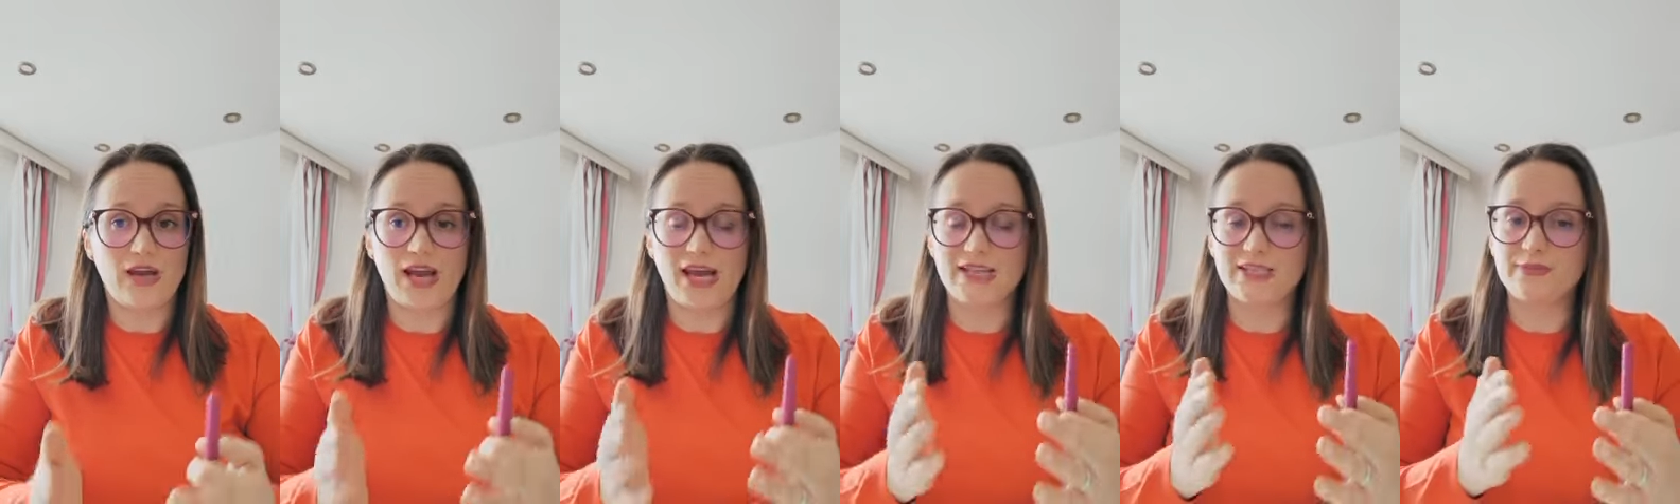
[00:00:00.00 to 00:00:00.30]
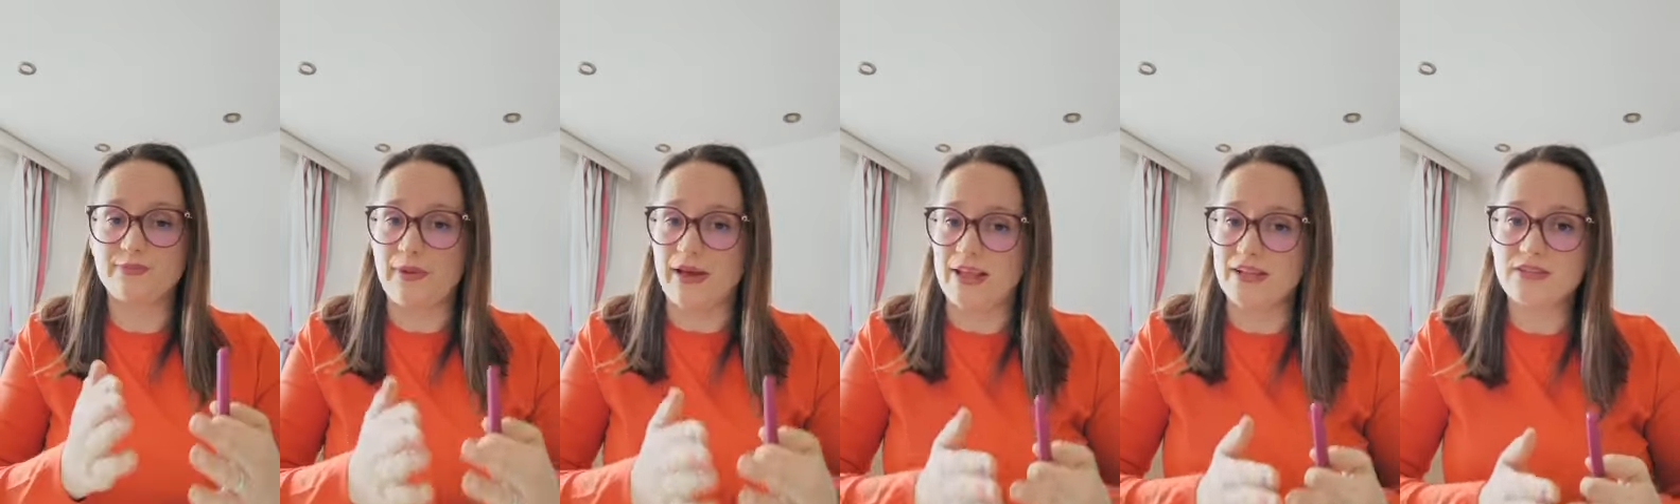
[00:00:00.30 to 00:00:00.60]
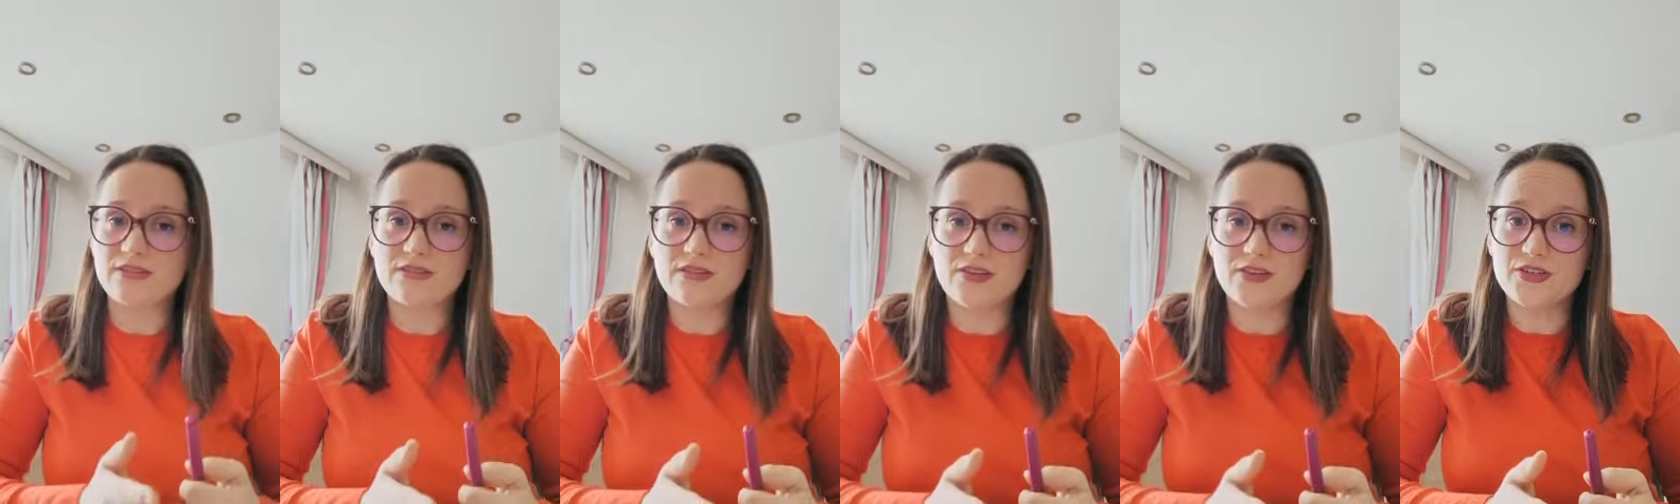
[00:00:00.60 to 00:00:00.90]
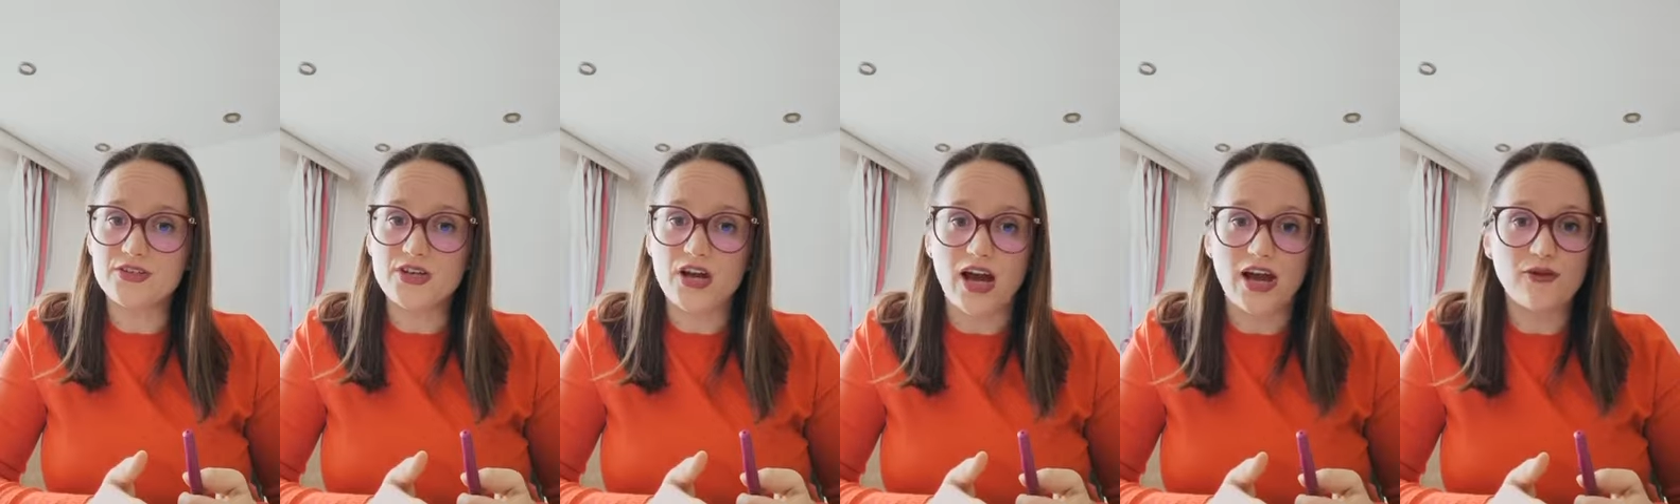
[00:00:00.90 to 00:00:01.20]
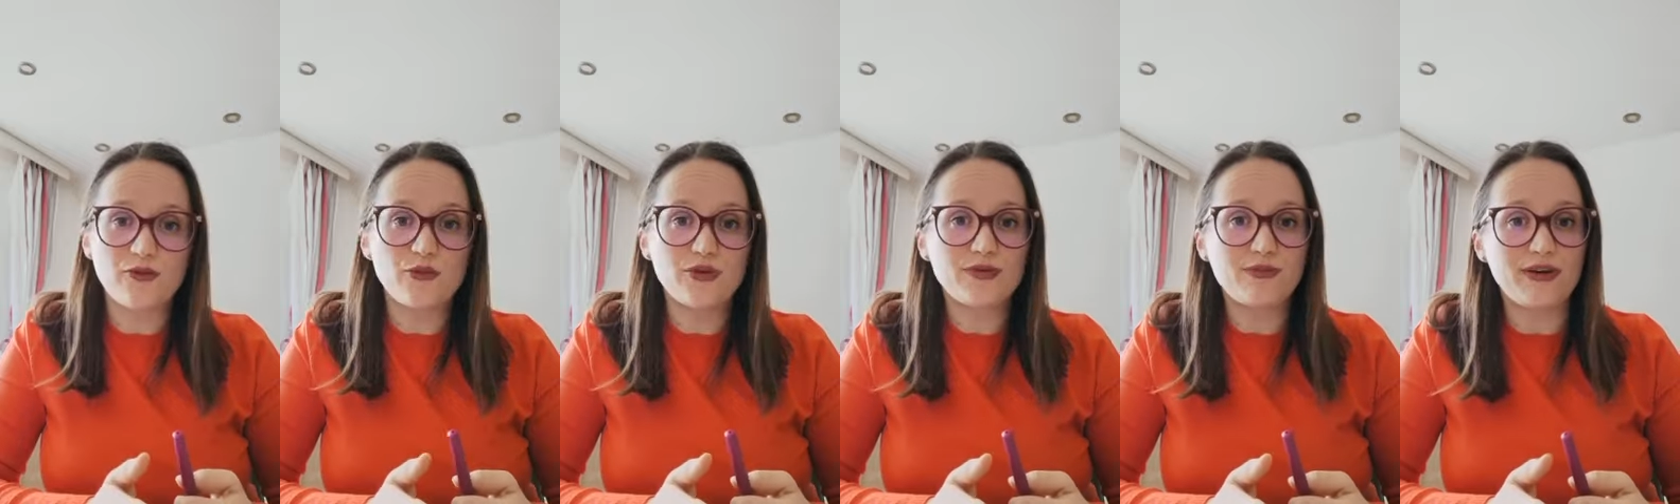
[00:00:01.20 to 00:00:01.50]
I spend the
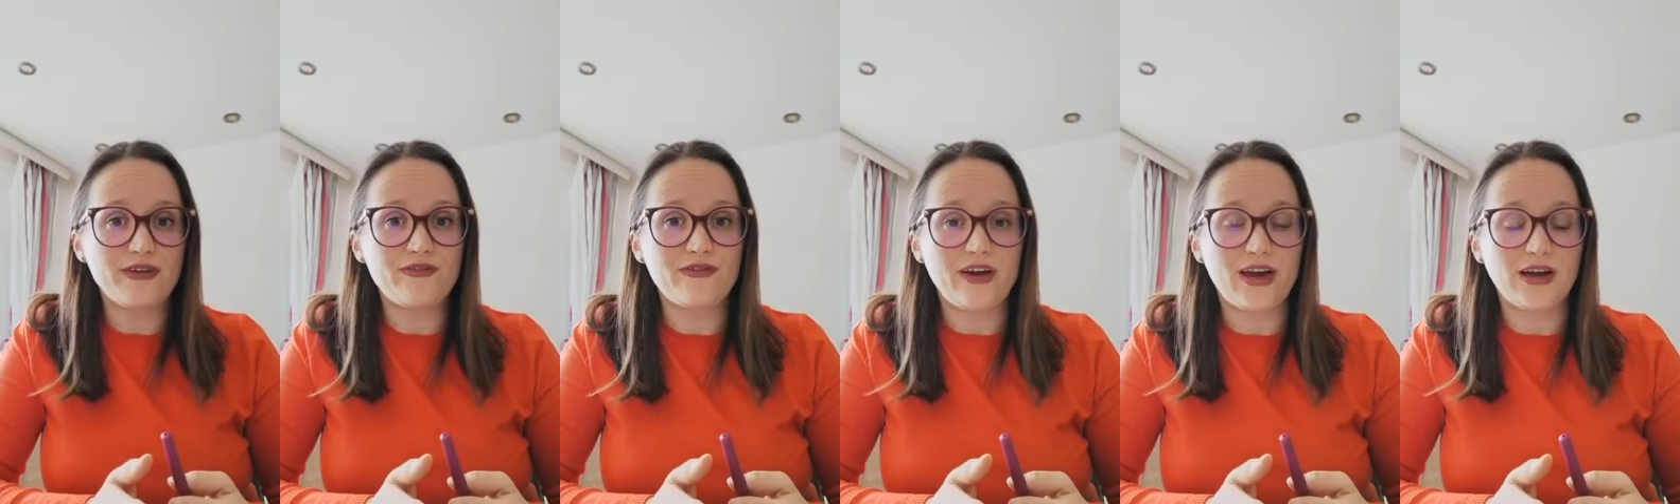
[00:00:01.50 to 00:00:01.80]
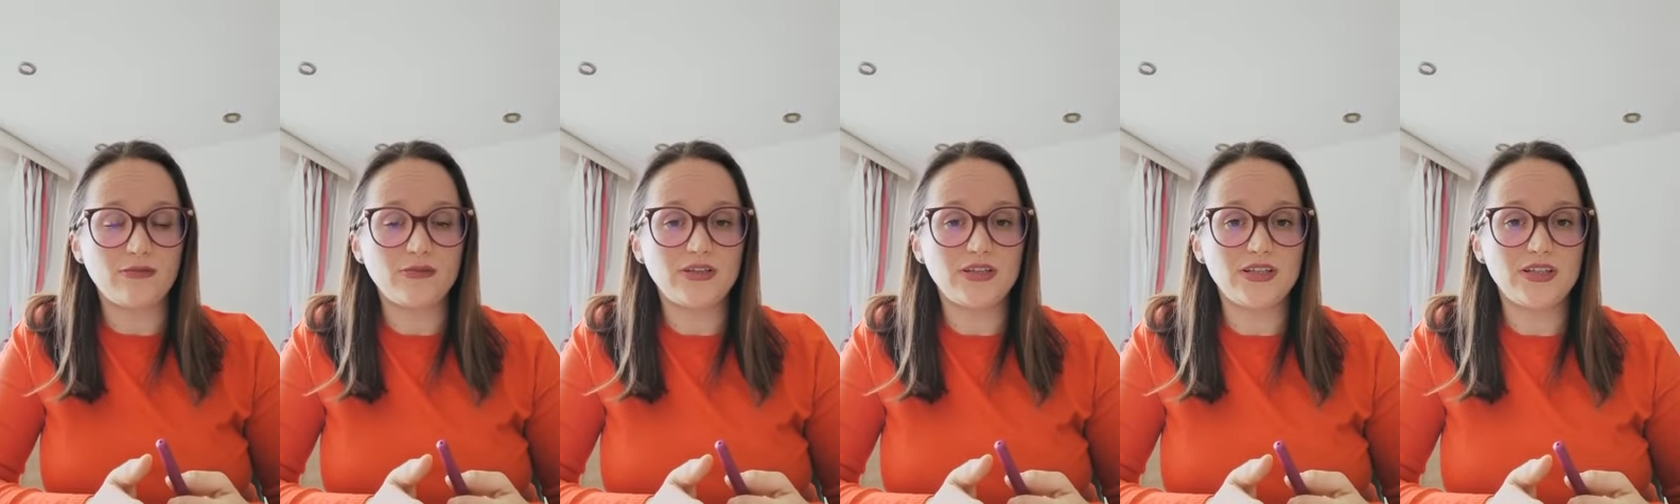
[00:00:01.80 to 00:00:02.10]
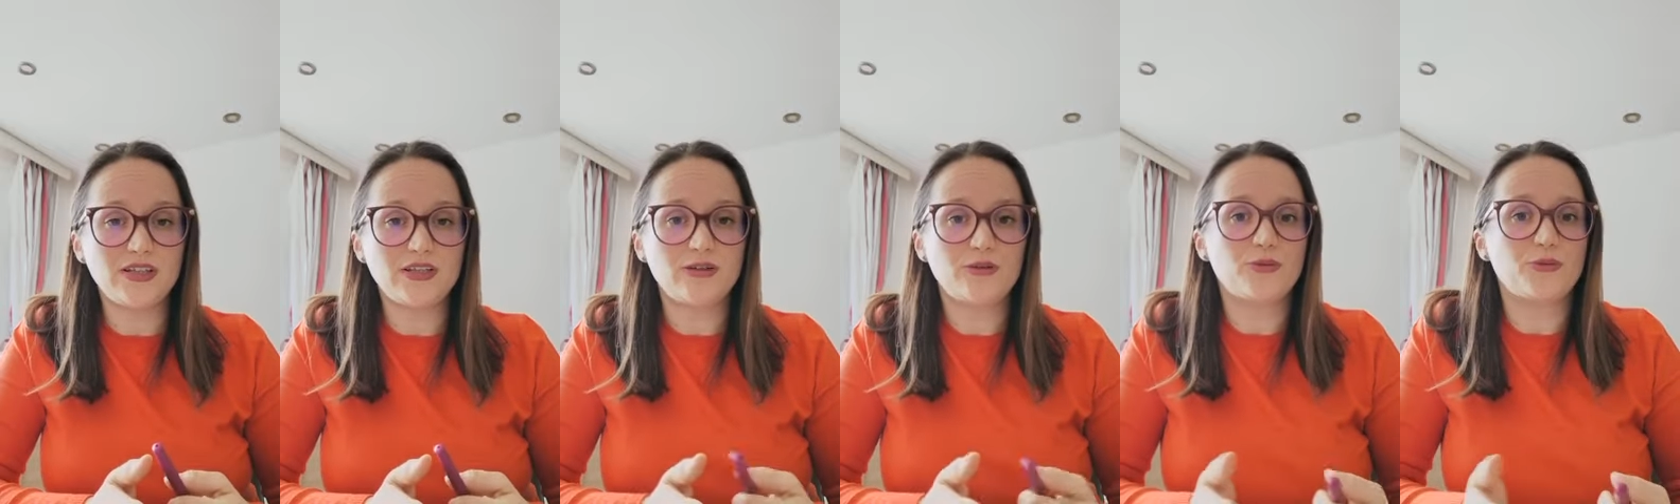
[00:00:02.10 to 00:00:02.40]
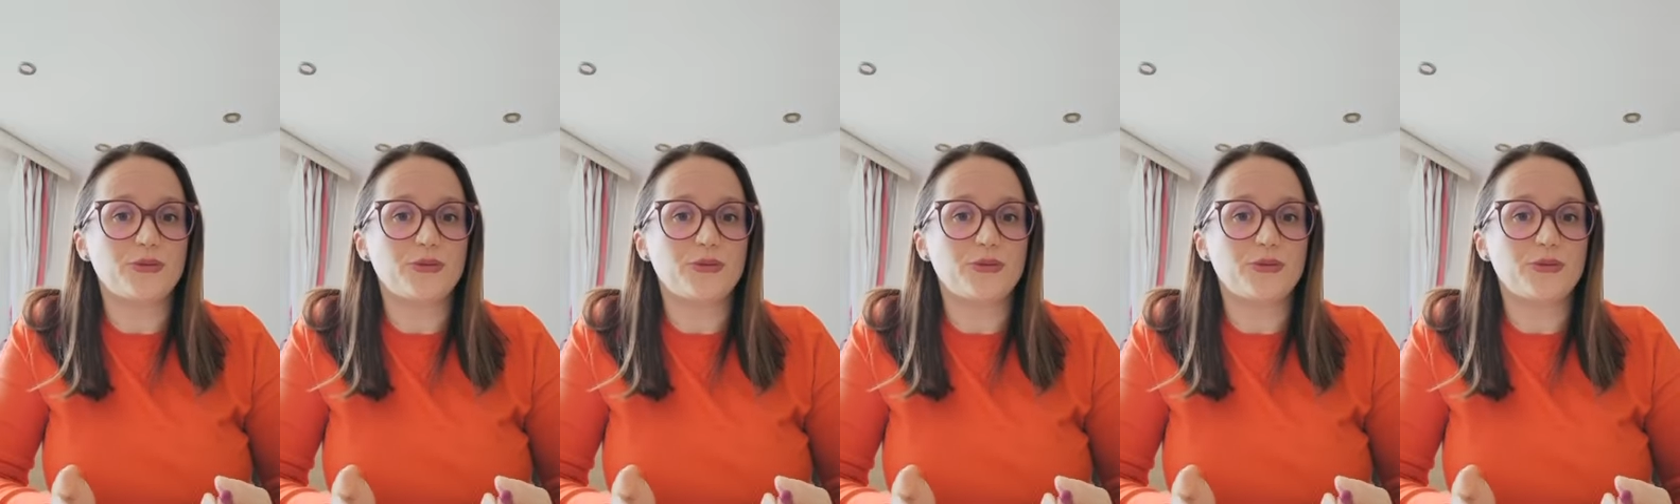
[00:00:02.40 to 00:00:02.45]
time with my family,